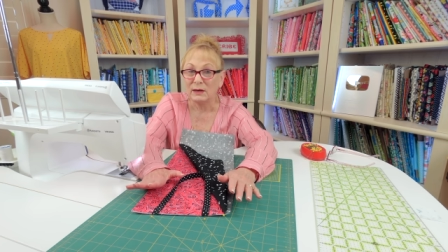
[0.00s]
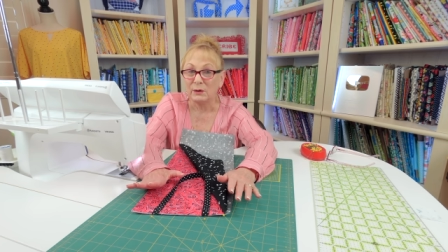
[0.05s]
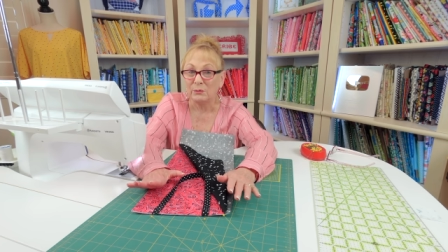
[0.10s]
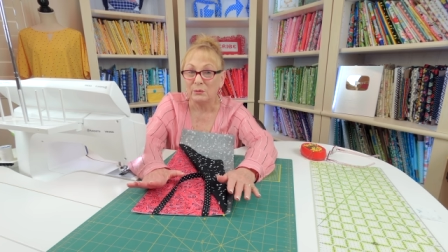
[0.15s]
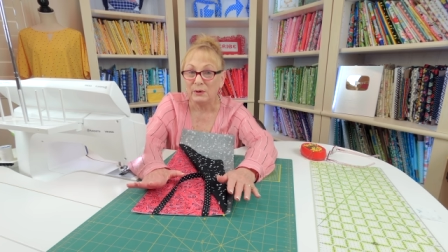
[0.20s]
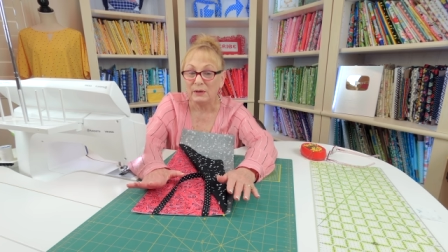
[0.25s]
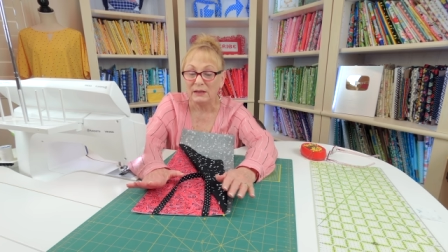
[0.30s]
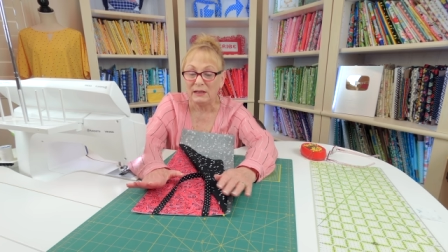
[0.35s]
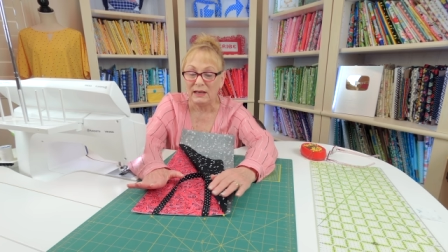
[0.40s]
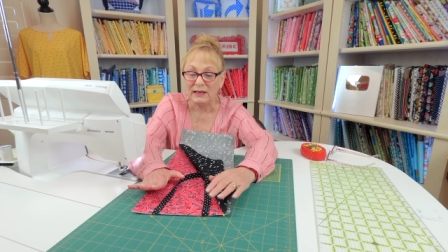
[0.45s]

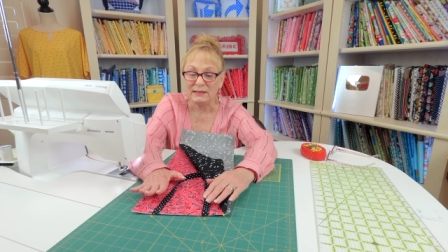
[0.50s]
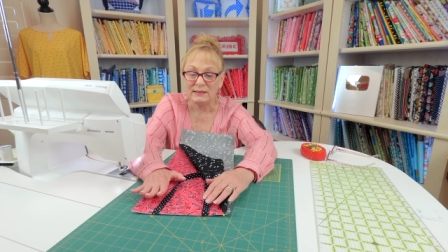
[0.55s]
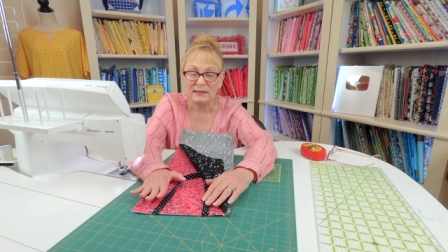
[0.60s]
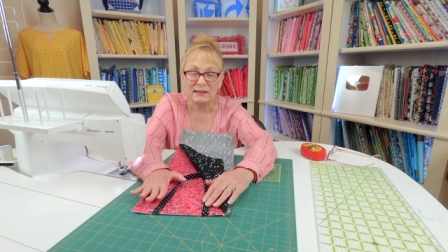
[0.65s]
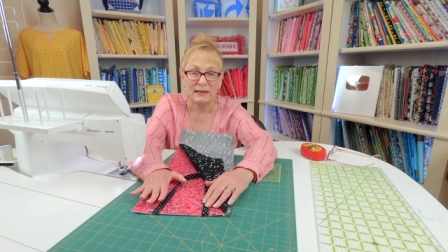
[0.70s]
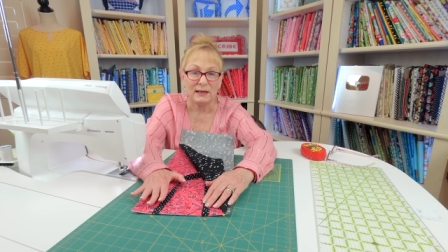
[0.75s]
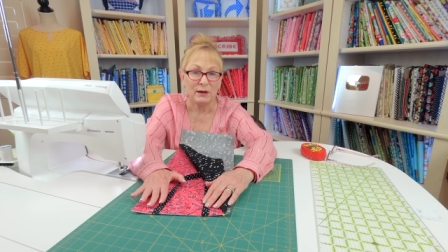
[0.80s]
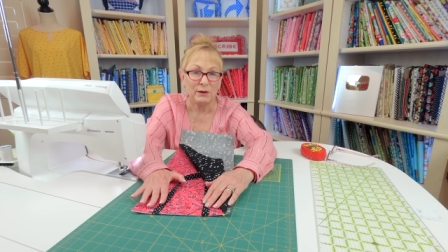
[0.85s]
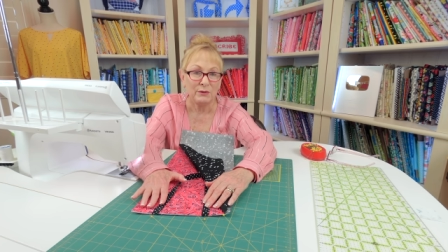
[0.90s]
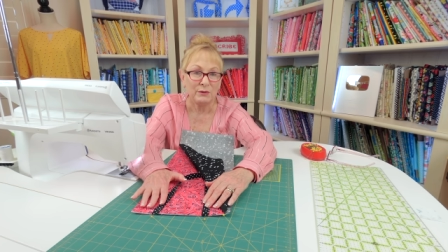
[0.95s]
realized
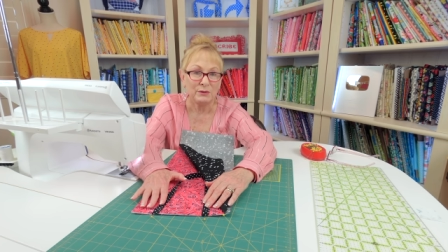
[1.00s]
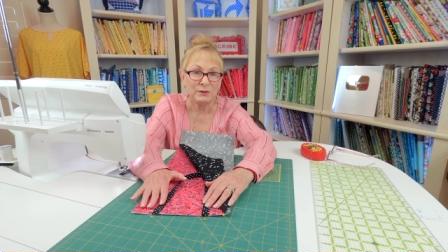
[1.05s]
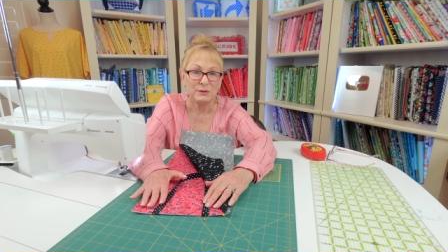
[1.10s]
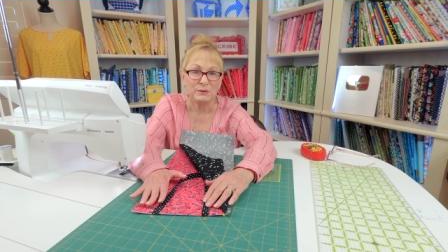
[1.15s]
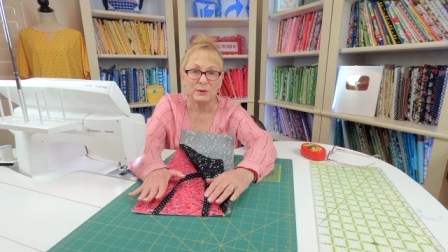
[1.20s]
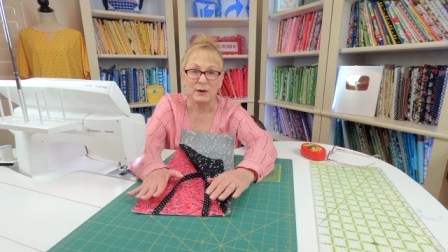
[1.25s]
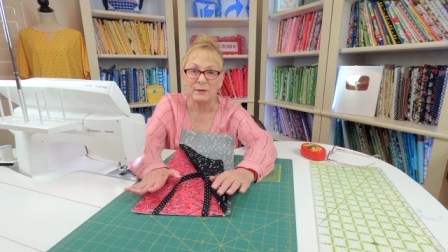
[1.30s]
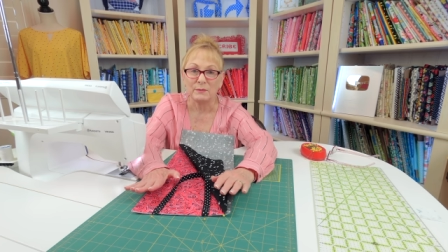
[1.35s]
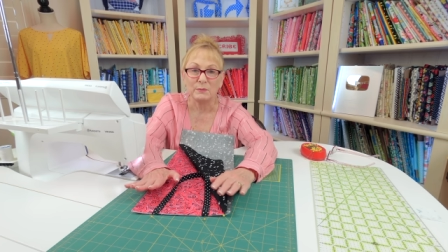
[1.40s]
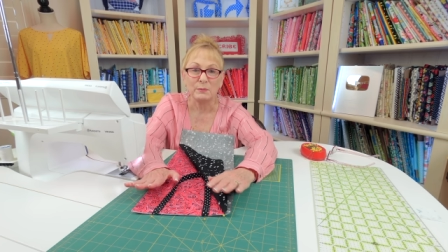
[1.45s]
the other
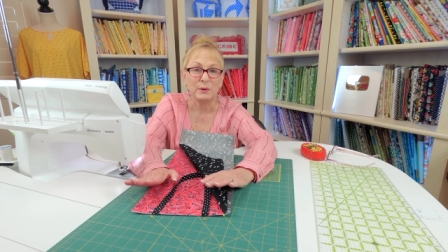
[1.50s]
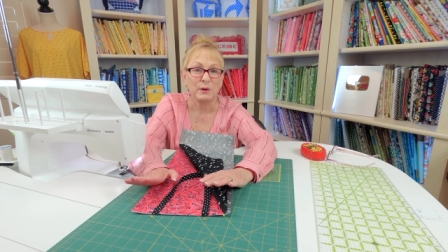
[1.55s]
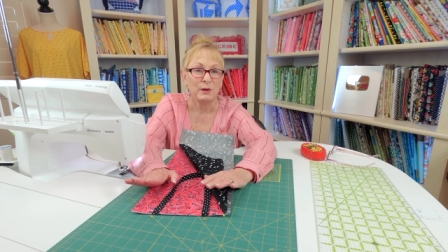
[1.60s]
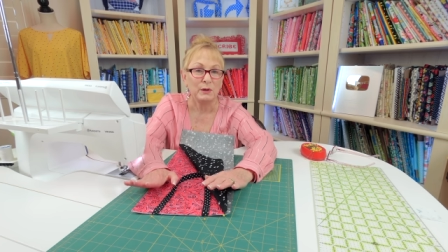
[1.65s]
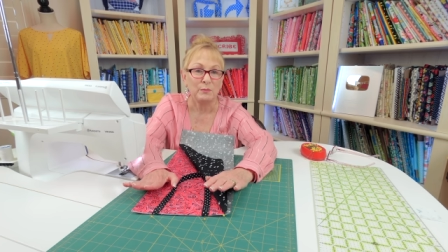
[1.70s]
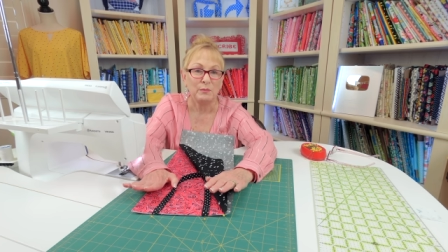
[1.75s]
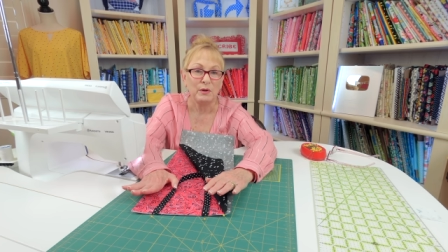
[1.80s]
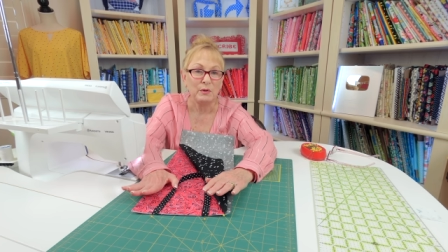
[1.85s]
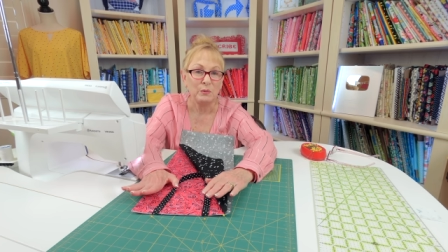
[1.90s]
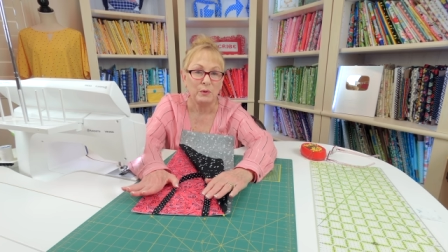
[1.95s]
straps were going
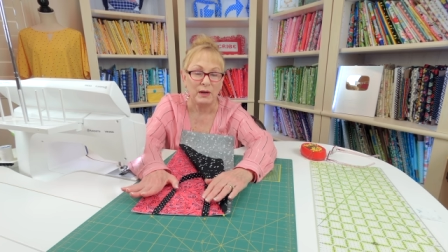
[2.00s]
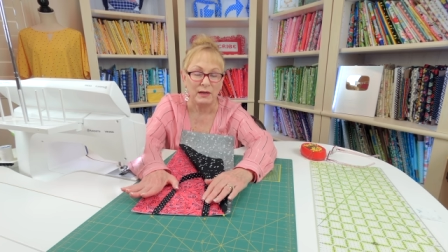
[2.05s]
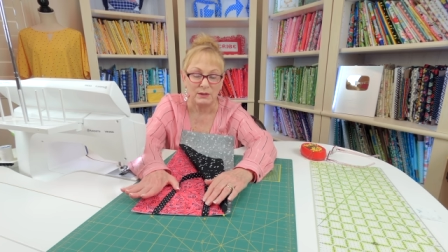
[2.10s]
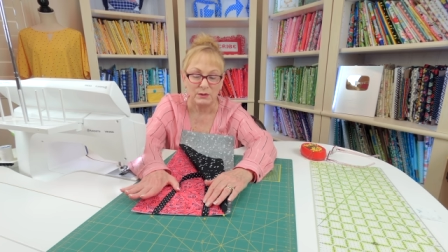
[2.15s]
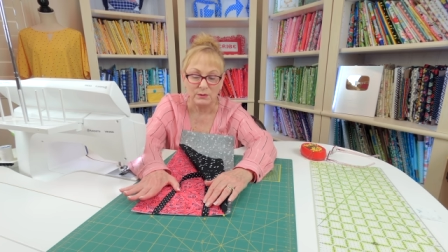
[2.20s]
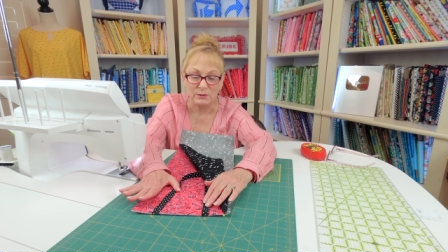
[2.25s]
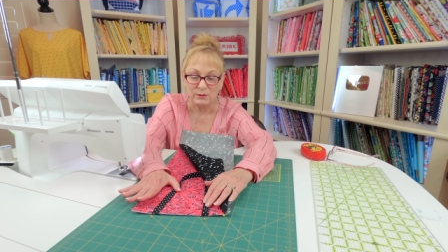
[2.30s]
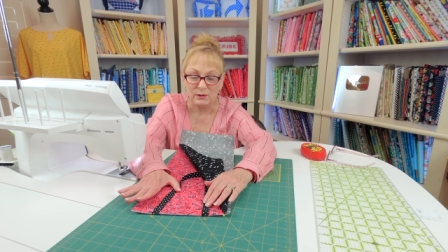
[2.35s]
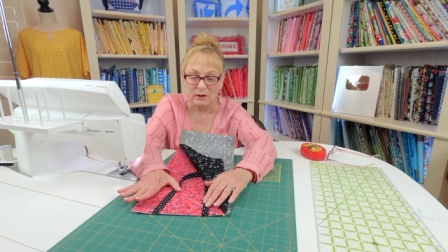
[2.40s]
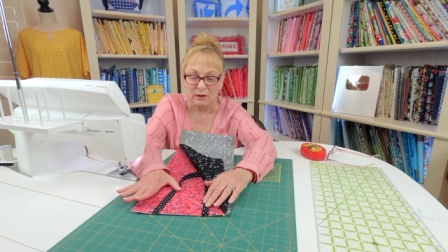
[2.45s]
to be way
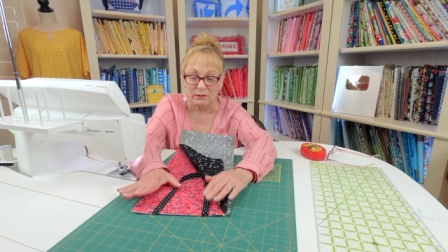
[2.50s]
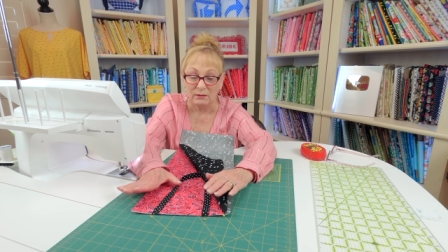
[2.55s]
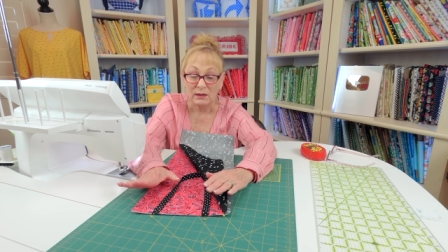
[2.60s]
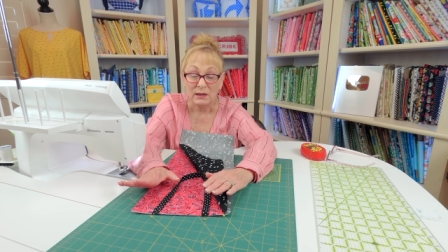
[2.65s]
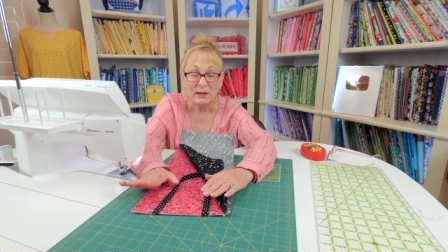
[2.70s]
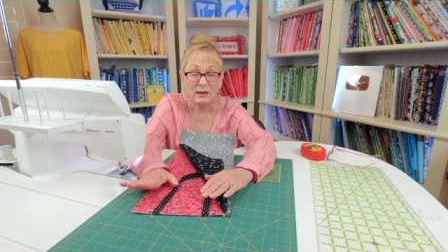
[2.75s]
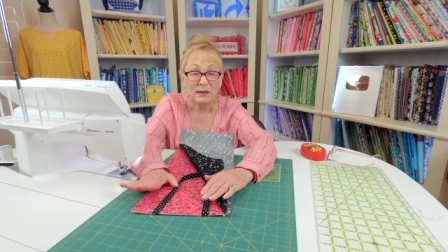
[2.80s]
too long.